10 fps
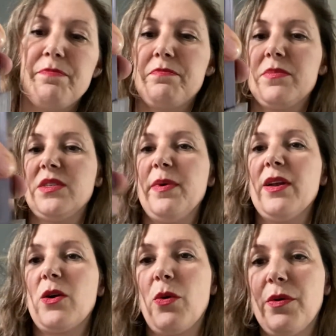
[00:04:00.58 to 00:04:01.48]
it's about a
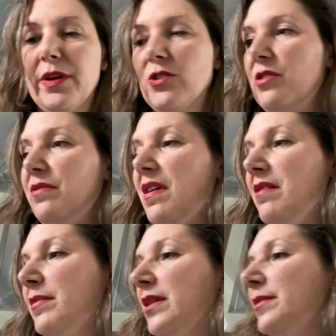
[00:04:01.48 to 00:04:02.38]
1/4 inch or 5
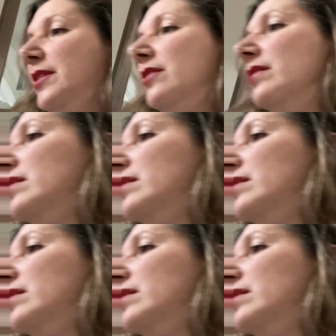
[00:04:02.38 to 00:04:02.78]
millimeter